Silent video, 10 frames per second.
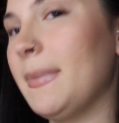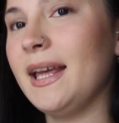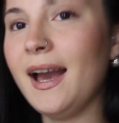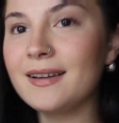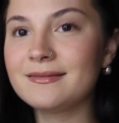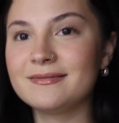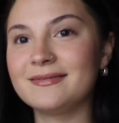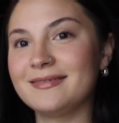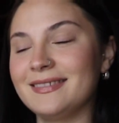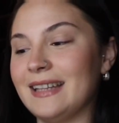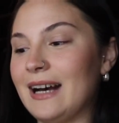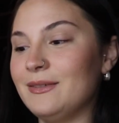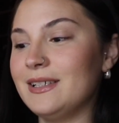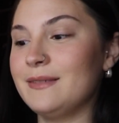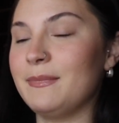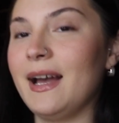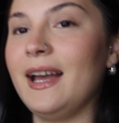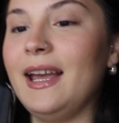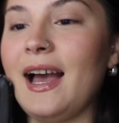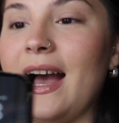But yeah, that was
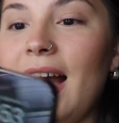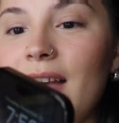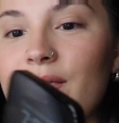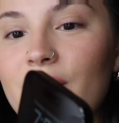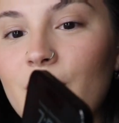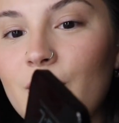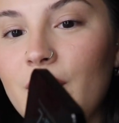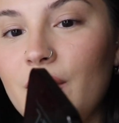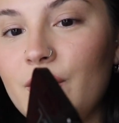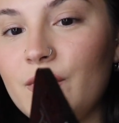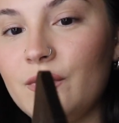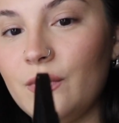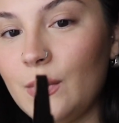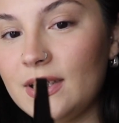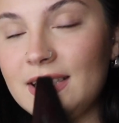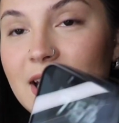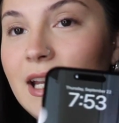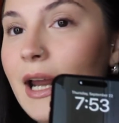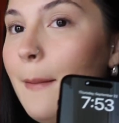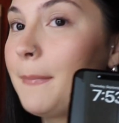my iPhone
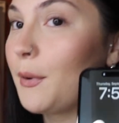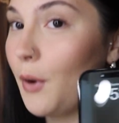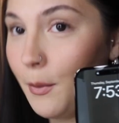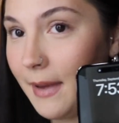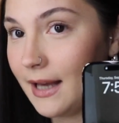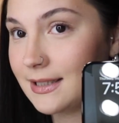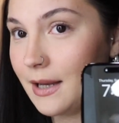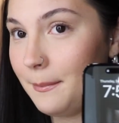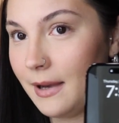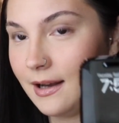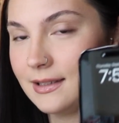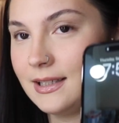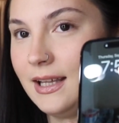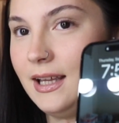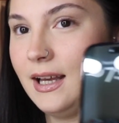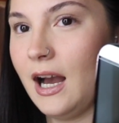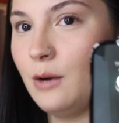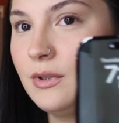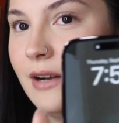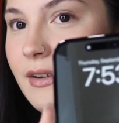14 Pro Max unboxing. I
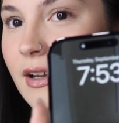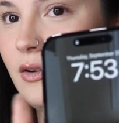will never get